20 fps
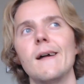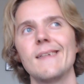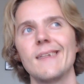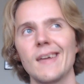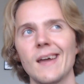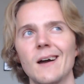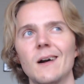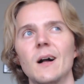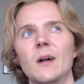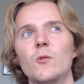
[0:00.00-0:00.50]

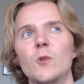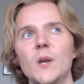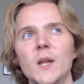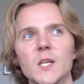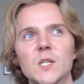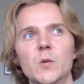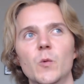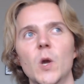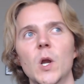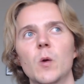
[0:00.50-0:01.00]
Yeah, I really
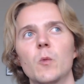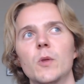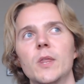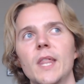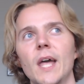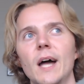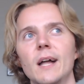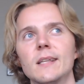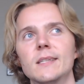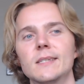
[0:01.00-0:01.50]
need to work with
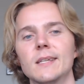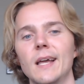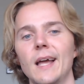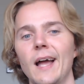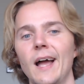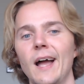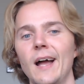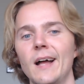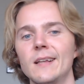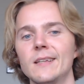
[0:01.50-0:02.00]
that.
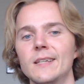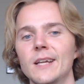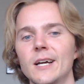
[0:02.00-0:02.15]
And